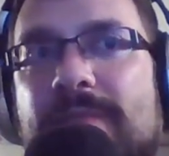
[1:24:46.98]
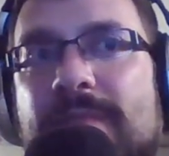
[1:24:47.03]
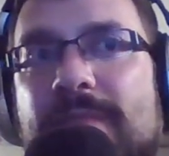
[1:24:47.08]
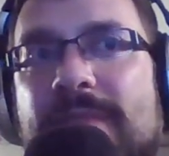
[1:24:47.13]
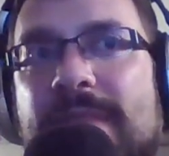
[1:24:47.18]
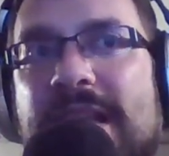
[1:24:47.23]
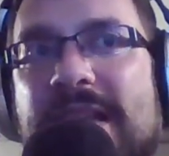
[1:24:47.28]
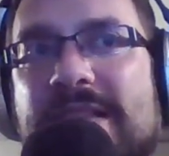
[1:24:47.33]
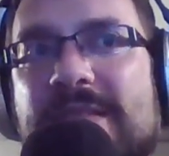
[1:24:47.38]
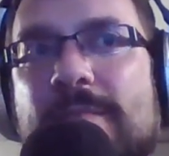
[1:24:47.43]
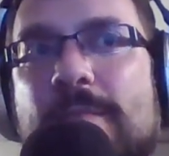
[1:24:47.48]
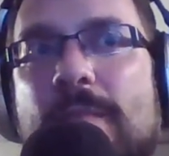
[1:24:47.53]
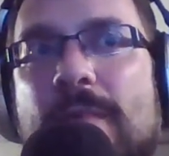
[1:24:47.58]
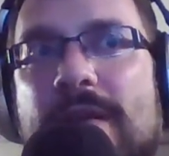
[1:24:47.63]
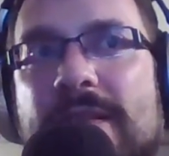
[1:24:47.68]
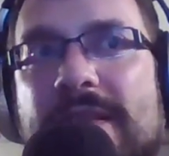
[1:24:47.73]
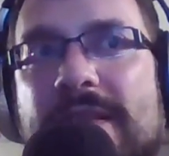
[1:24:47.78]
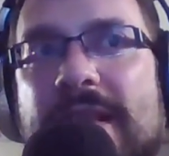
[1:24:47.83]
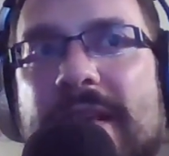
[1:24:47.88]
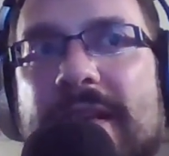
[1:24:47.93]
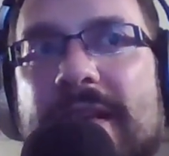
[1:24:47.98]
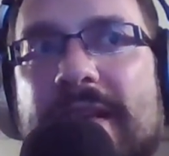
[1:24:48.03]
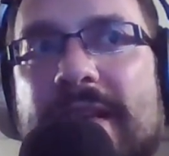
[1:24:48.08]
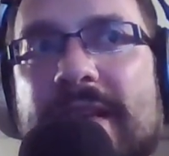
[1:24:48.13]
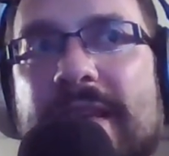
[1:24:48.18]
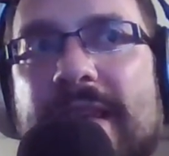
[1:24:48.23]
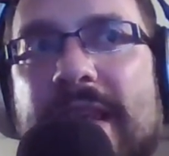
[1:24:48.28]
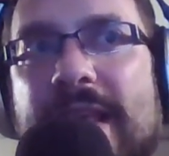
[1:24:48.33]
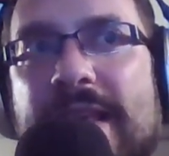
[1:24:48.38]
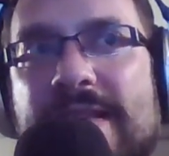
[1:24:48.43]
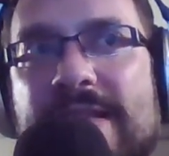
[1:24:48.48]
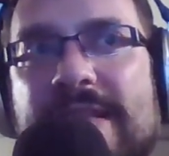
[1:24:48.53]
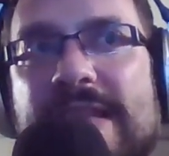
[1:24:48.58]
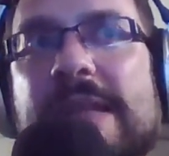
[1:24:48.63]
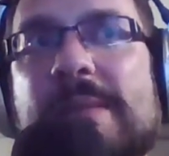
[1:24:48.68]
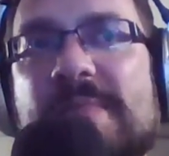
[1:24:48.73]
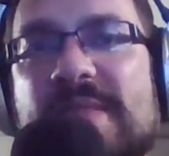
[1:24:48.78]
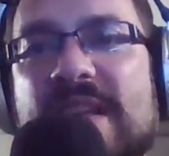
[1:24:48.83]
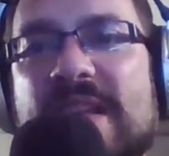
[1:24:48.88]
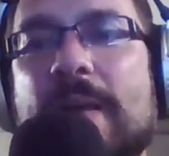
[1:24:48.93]
That's one that
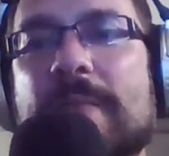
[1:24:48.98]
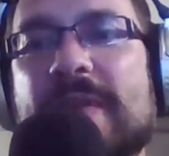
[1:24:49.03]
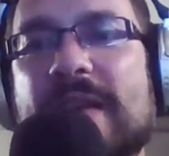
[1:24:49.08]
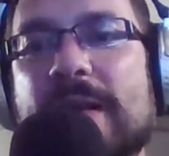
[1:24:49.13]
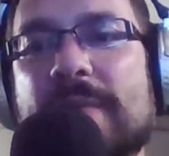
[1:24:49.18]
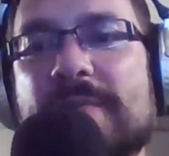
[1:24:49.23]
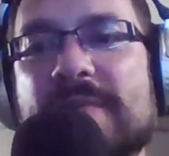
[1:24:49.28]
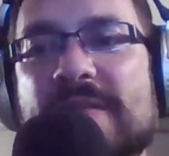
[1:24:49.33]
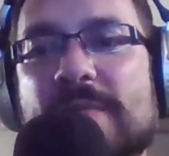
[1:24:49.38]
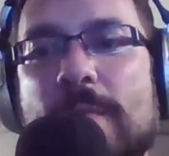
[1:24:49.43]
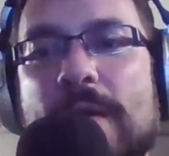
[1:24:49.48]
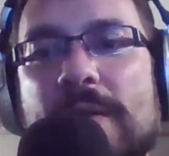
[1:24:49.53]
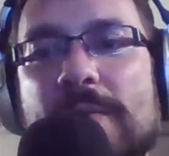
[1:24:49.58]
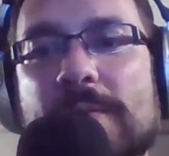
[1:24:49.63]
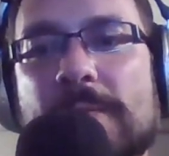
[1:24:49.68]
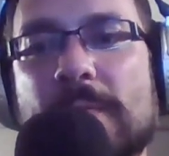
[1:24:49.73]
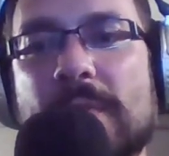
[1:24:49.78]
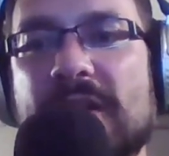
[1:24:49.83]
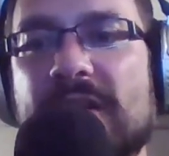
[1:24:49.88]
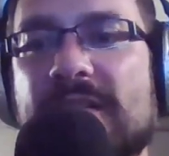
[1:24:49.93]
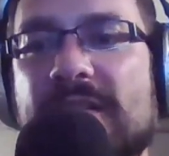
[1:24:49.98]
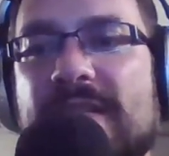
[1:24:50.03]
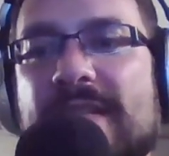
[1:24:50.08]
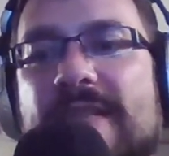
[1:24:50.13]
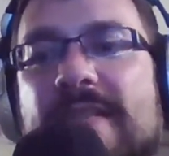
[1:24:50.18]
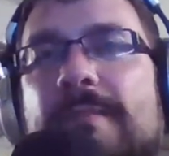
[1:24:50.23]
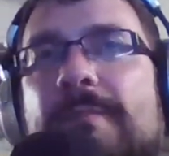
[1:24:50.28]
keeps coming up as Weldworks.